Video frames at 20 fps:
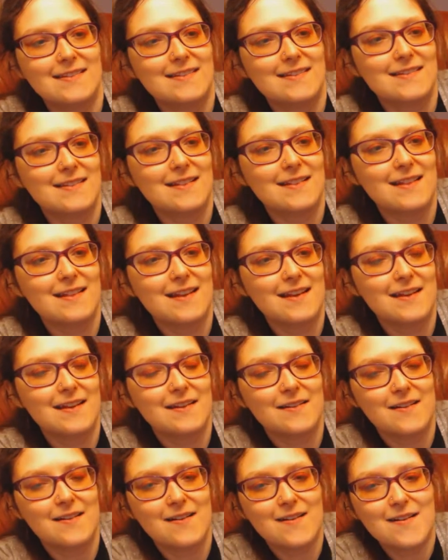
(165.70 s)
It's
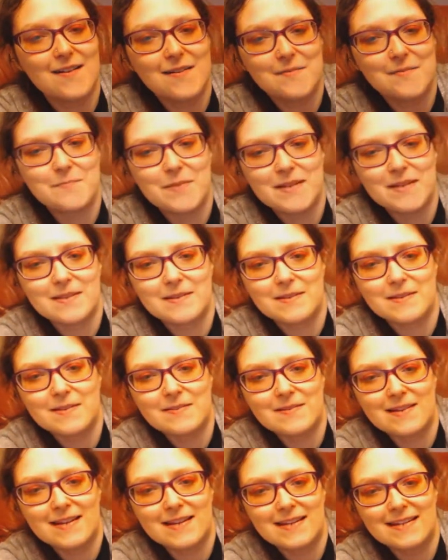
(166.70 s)
like cart
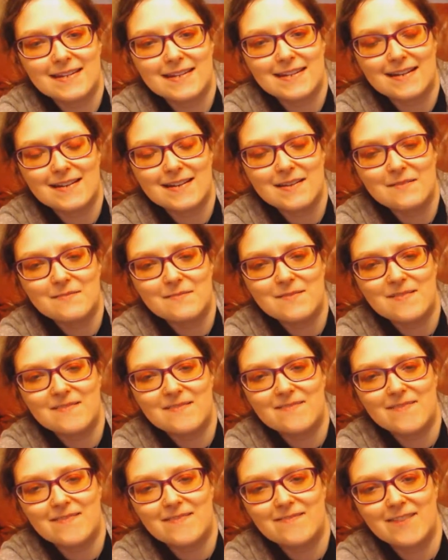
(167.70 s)
meant to look like a
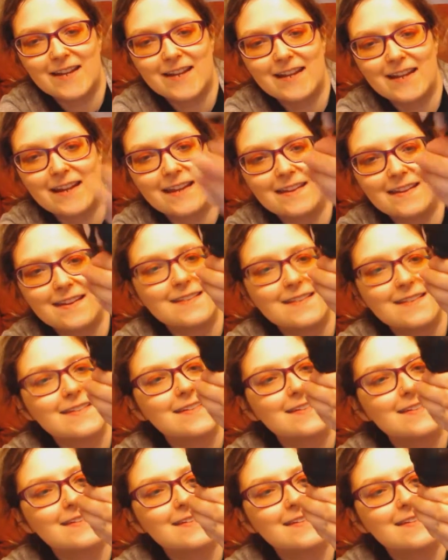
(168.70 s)
direwolf, I think,
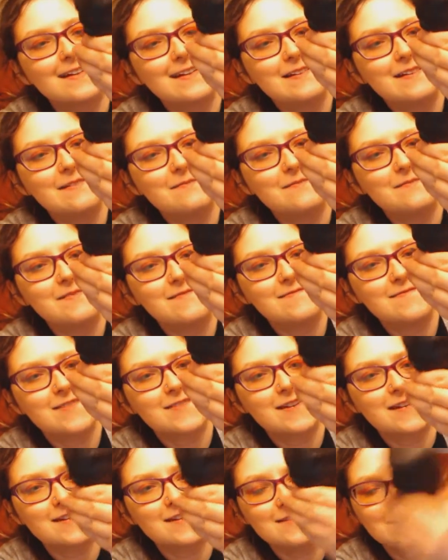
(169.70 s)
and that's his
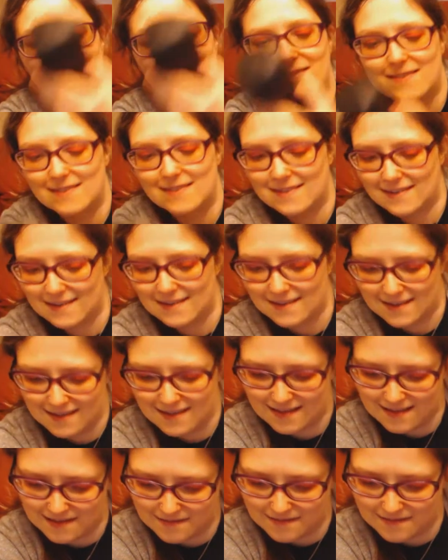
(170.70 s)
direwolf
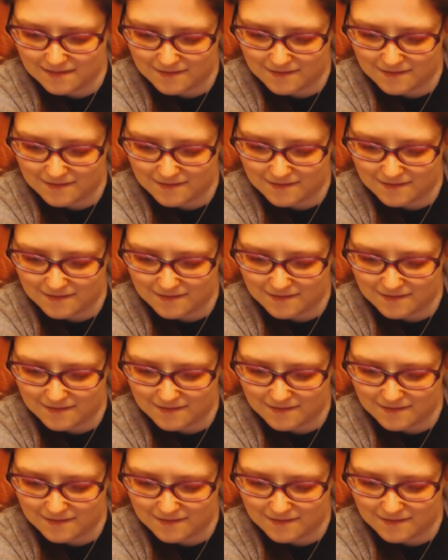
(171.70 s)
ghost.